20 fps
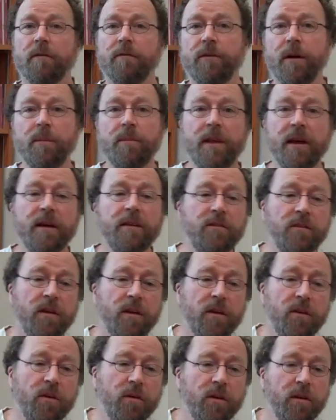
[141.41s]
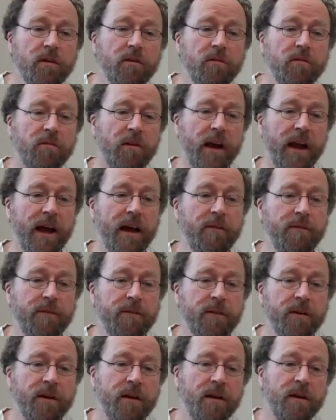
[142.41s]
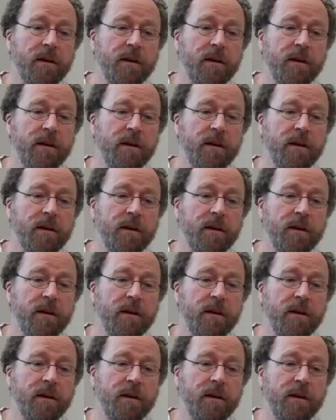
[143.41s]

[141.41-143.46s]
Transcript: From this, you can graph